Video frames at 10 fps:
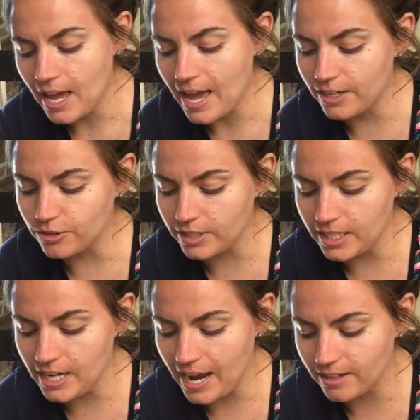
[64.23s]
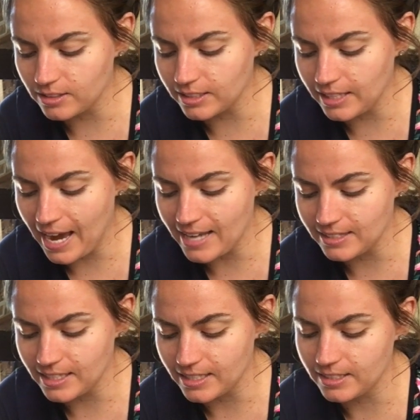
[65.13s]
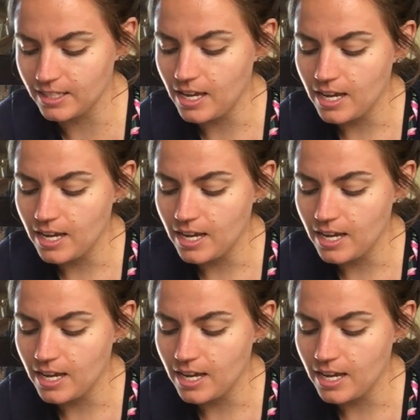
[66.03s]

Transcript: and greenhouse gases.